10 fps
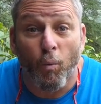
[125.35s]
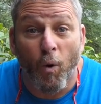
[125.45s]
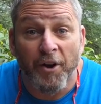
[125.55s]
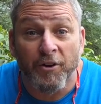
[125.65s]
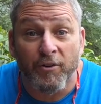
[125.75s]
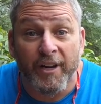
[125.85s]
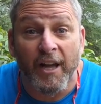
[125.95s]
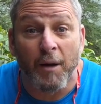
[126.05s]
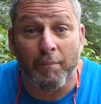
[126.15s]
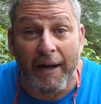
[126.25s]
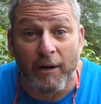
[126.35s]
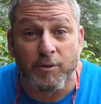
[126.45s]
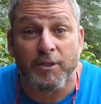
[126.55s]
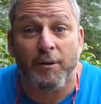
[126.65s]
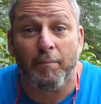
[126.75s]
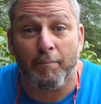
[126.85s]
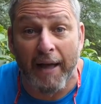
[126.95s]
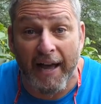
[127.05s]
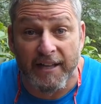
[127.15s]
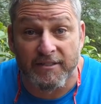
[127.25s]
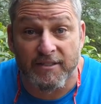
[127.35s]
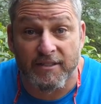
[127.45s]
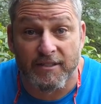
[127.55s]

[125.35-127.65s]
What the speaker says: wondering about bats?